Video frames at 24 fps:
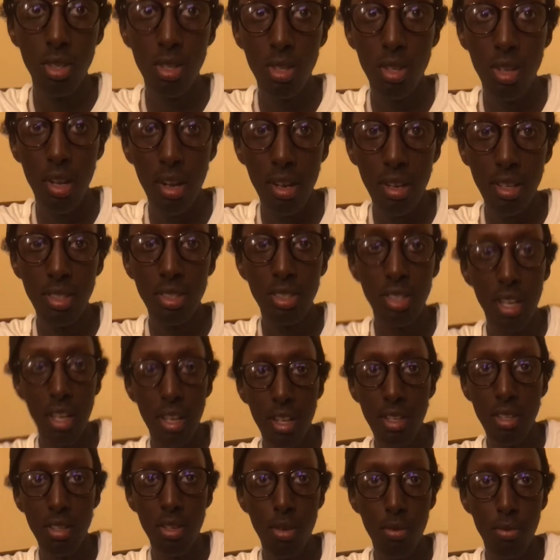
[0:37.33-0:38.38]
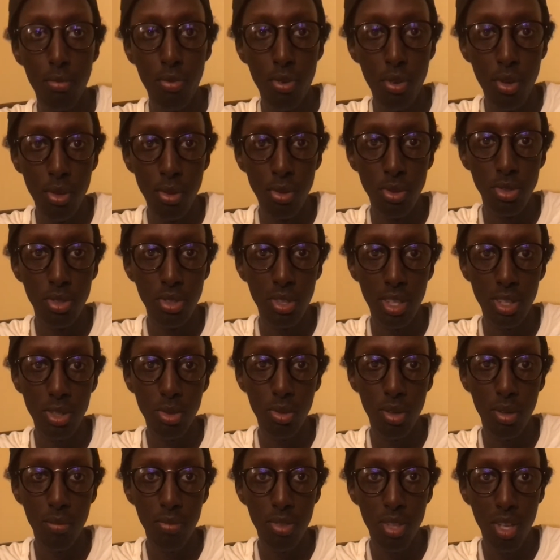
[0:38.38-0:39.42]
Dazed and confused, that's
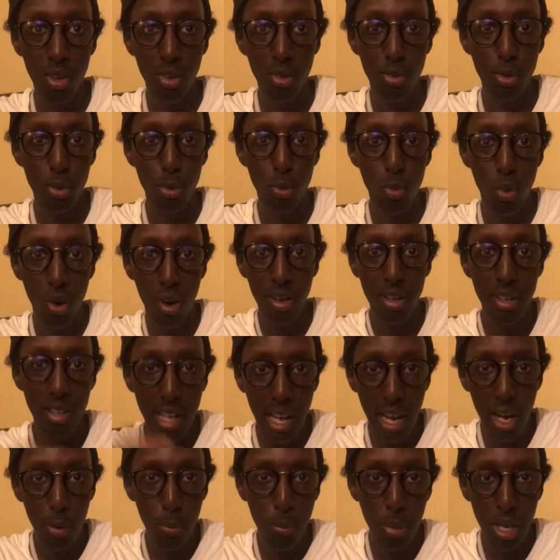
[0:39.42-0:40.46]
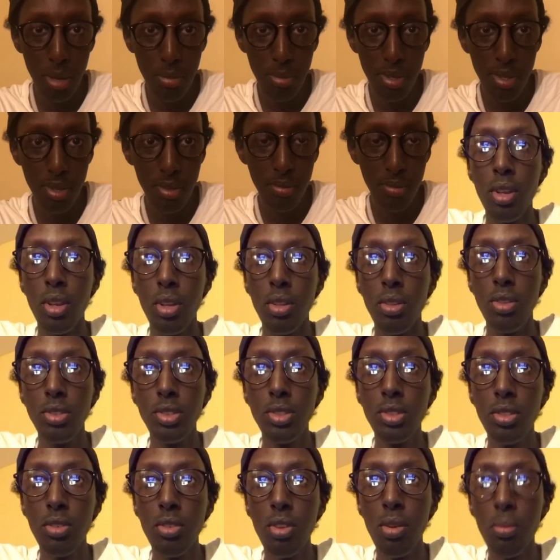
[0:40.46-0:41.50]
what I'm telling you right now, baby. This
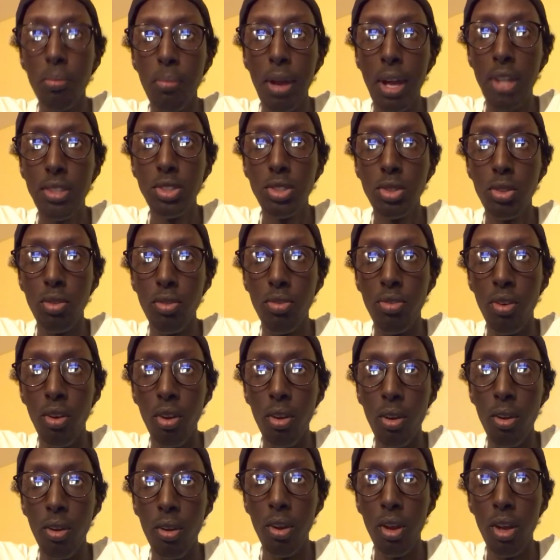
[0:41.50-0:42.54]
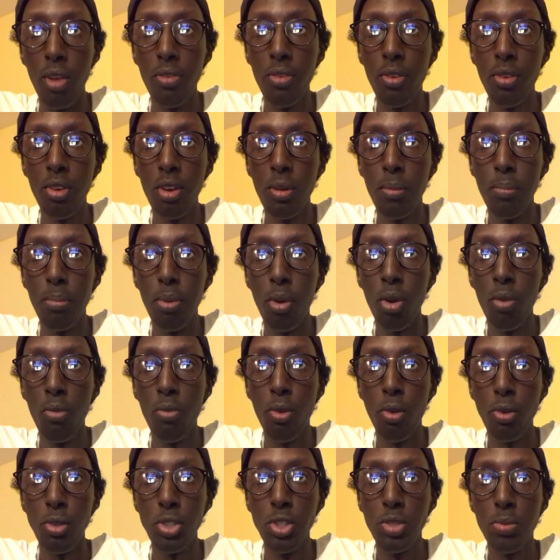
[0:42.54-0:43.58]
is a good match so far. I feel like both
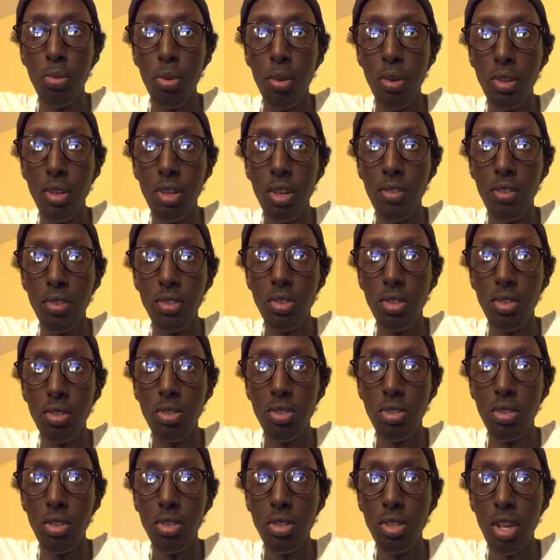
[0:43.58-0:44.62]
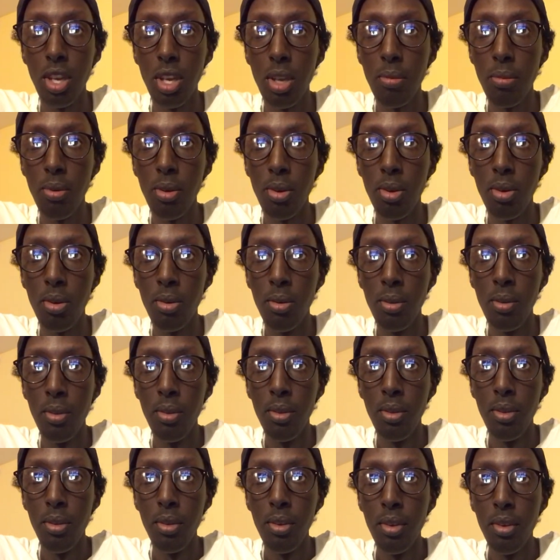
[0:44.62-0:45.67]
are just bringing everything to the table,
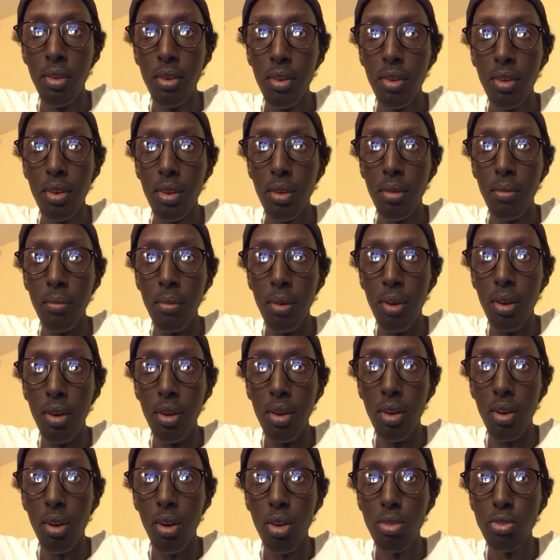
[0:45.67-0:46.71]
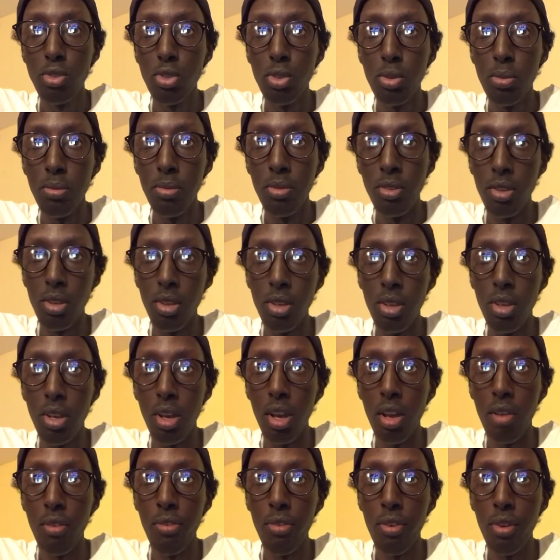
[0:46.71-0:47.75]
but ultimately
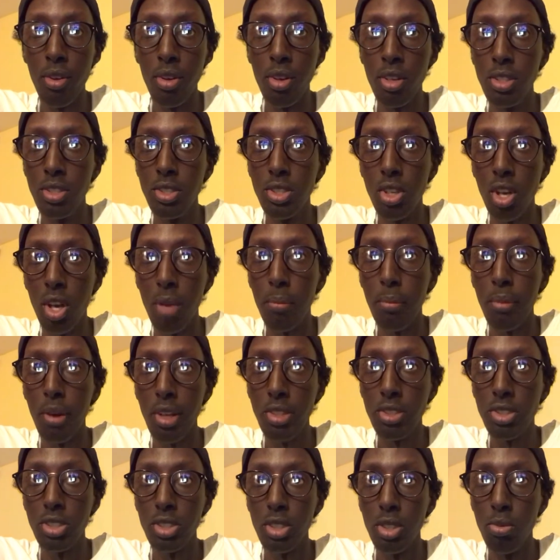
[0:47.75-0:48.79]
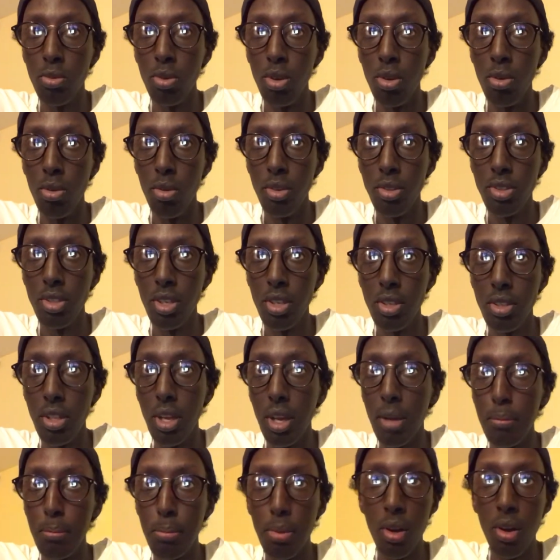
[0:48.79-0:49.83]
I feel like Jon Moxley will retain
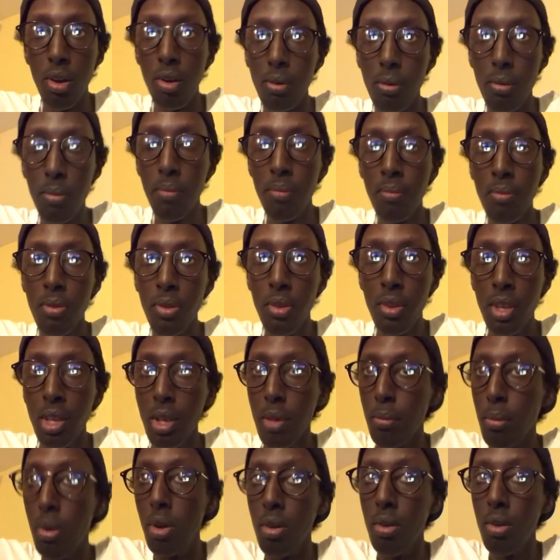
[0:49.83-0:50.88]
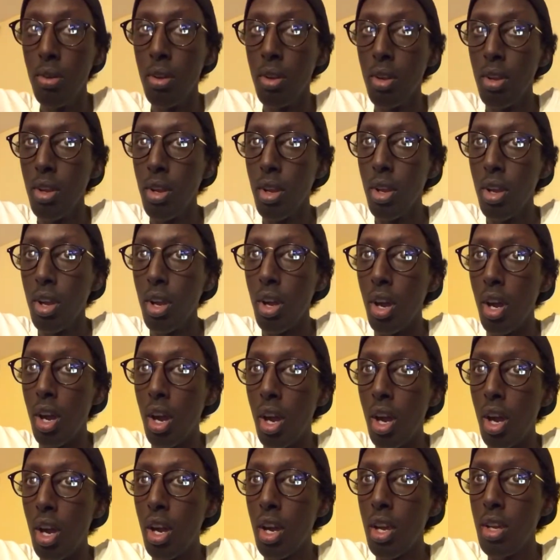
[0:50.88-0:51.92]
that belt. But
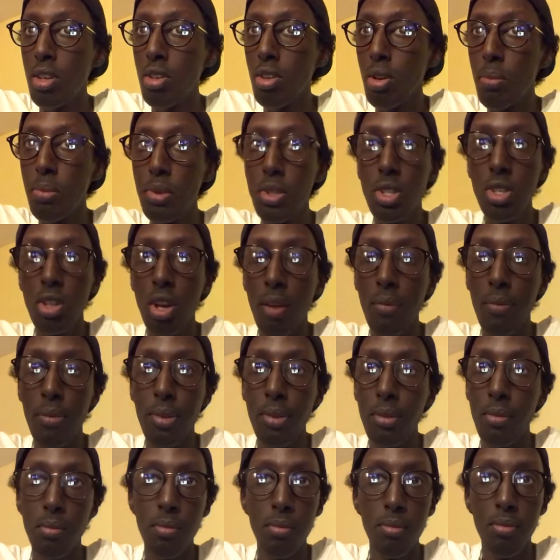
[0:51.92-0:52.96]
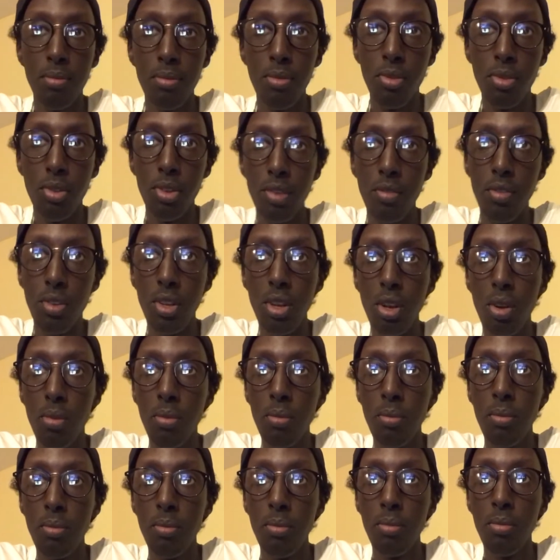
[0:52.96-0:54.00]
I could be shocked. You never know.
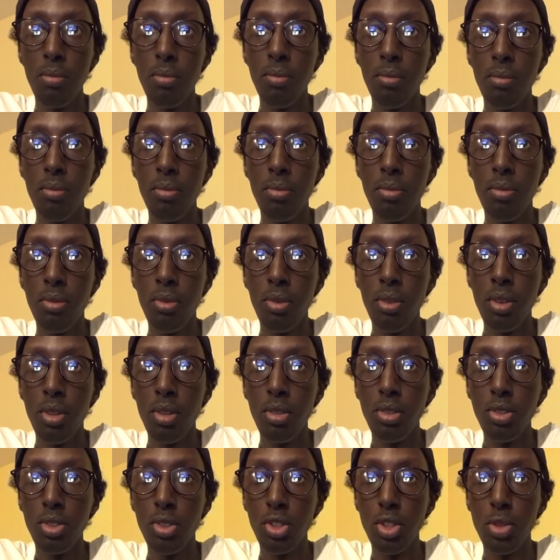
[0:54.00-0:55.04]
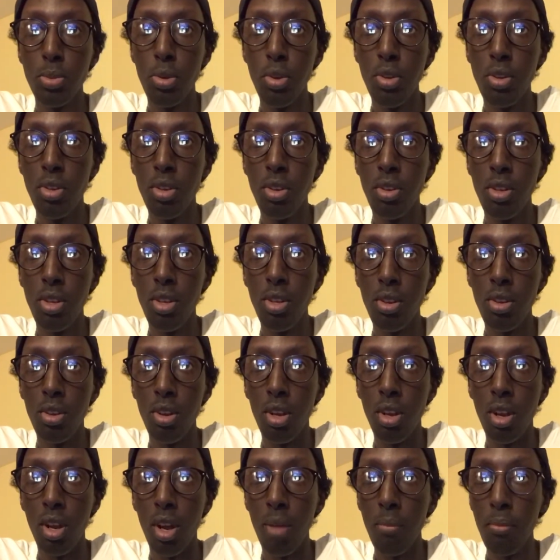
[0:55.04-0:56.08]
This looks pretty good here.
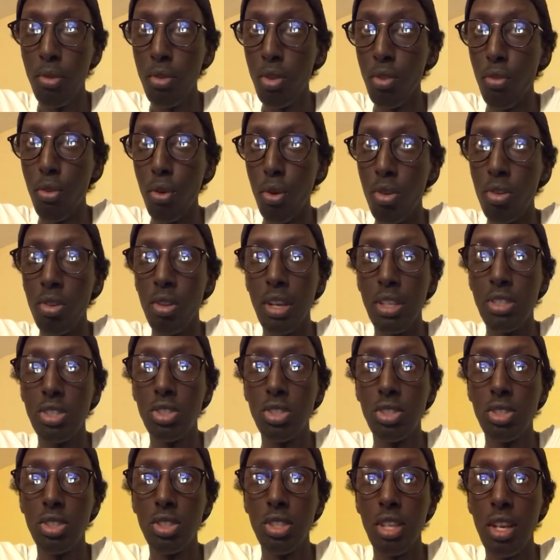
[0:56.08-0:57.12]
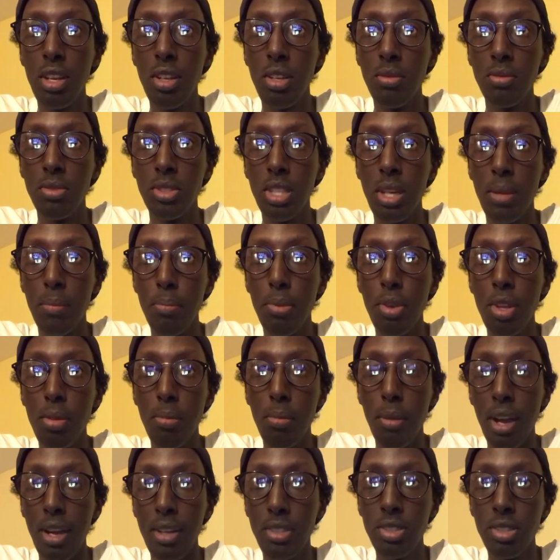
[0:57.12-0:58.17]
I, I'm looking forward to that Stadium Stampede
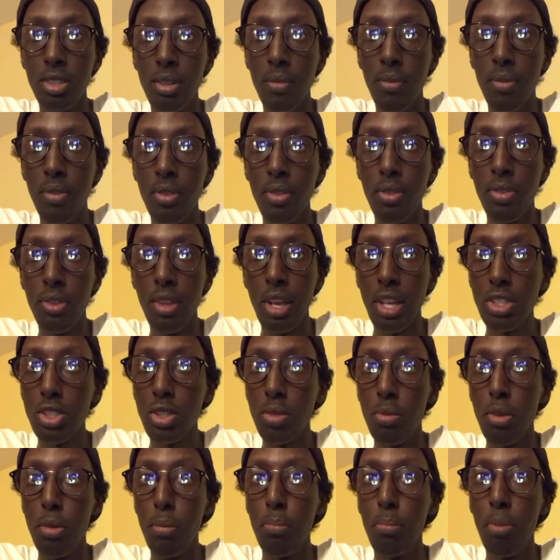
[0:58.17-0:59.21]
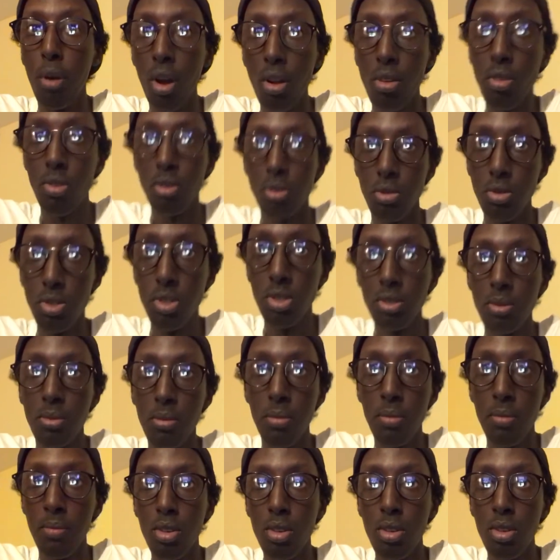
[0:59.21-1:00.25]
match. That's gonna be bonkers.
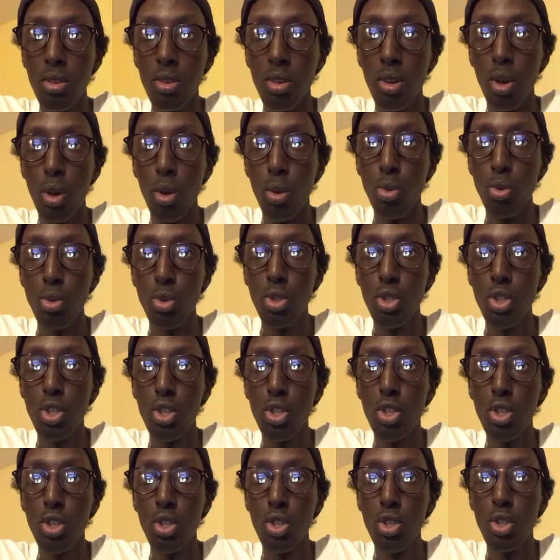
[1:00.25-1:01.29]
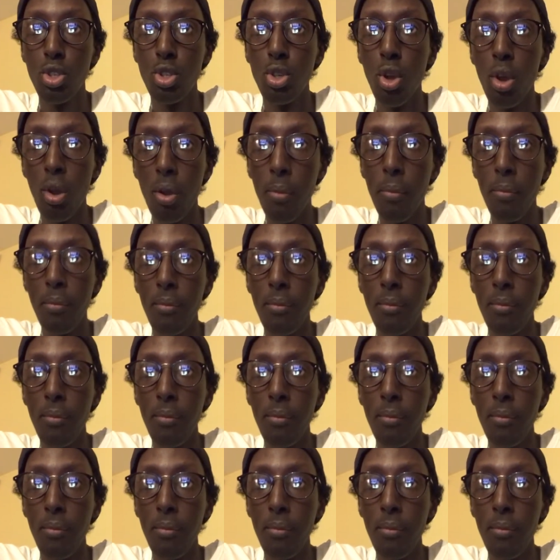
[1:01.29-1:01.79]
Oh shit.